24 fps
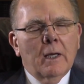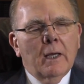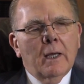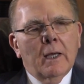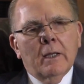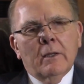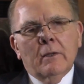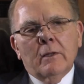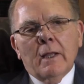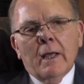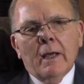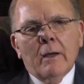
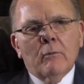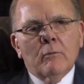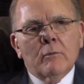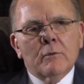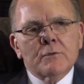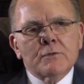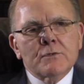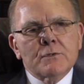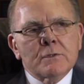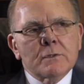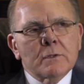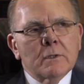And that
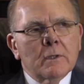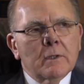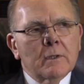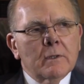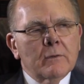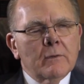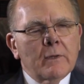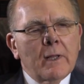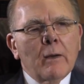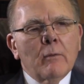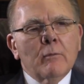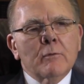was
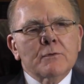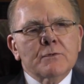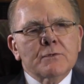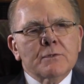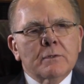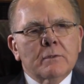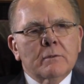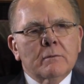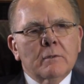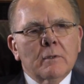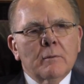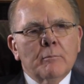
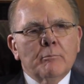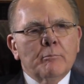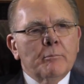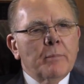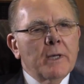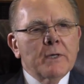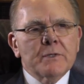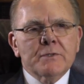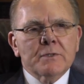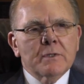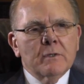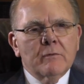the
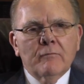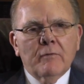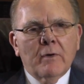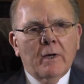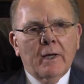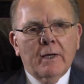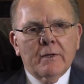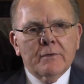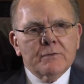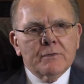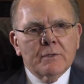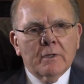best
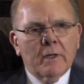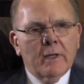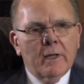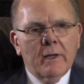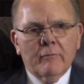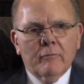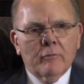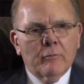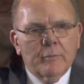advice that I ever